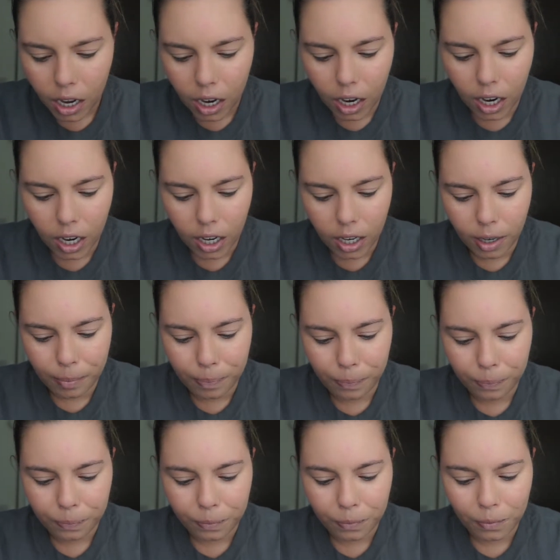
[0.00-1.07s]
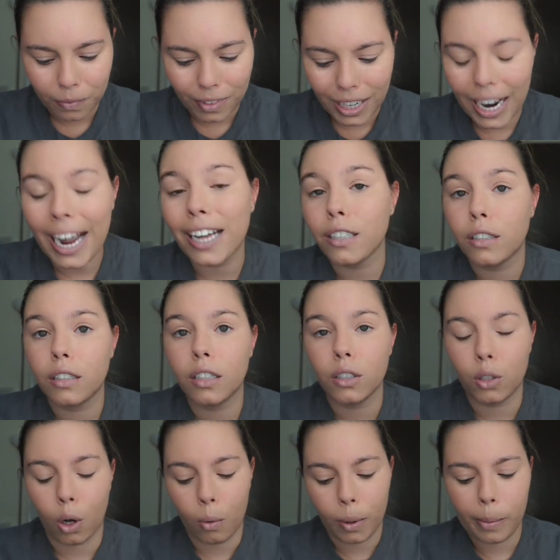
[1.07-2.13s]
I had the
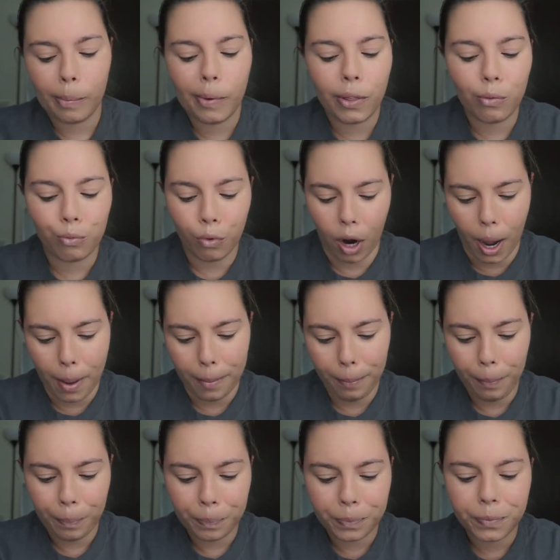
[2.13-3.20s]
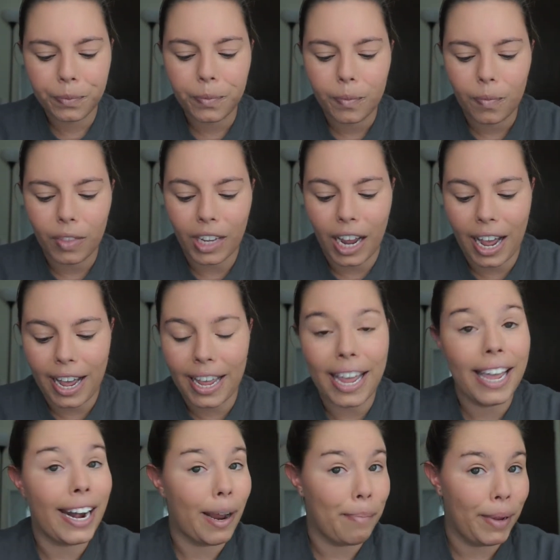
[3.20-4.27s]
Dole Whip with rum. I
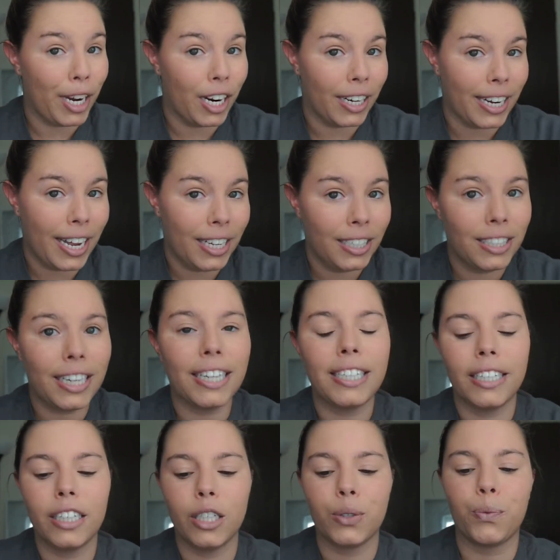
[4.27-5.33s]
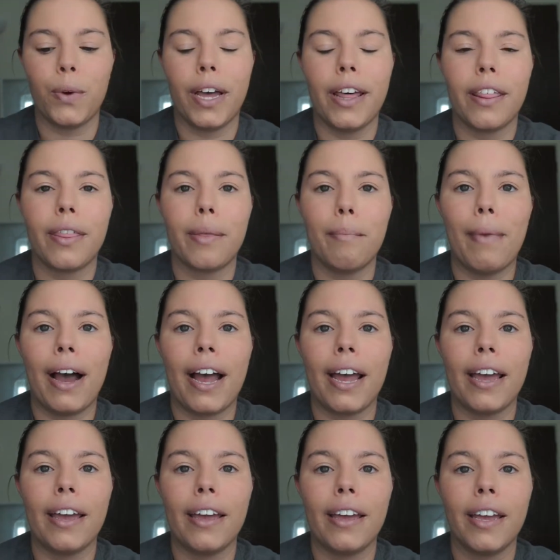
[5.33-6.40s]
ate at Be Our Guest. I did this with
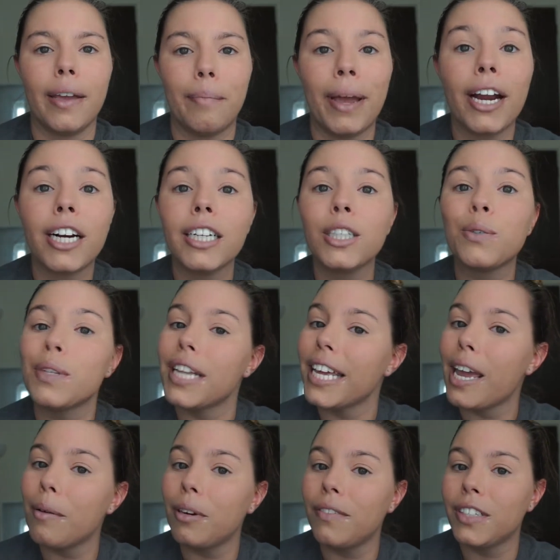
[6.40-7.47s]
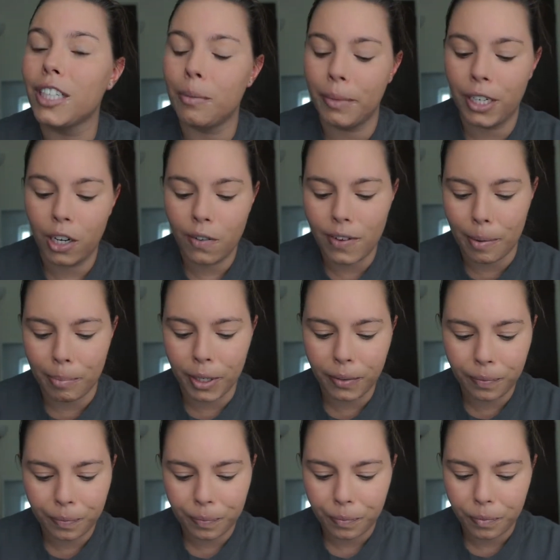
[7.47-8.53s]
my parents when they came to visit me in November.